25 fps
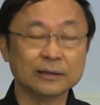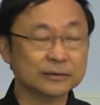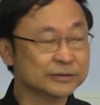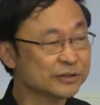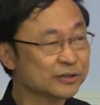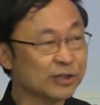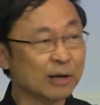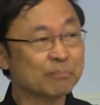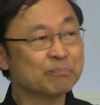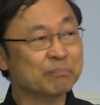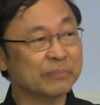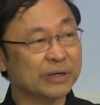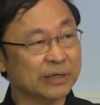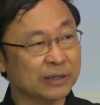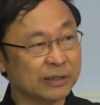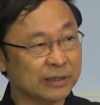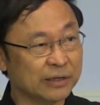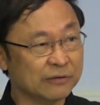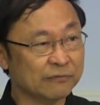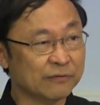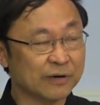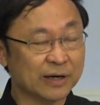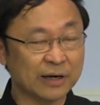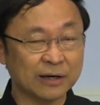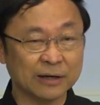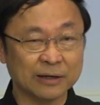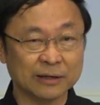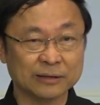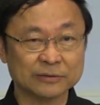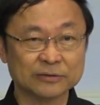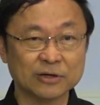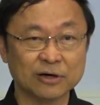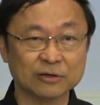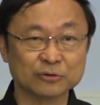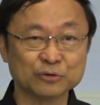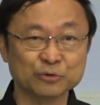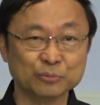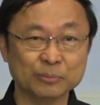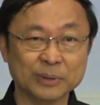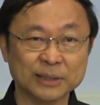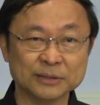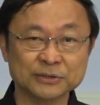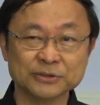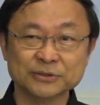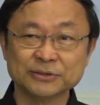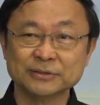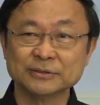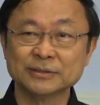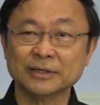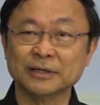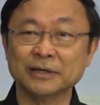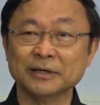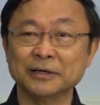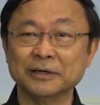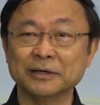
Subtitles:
Stop me if I talk too much.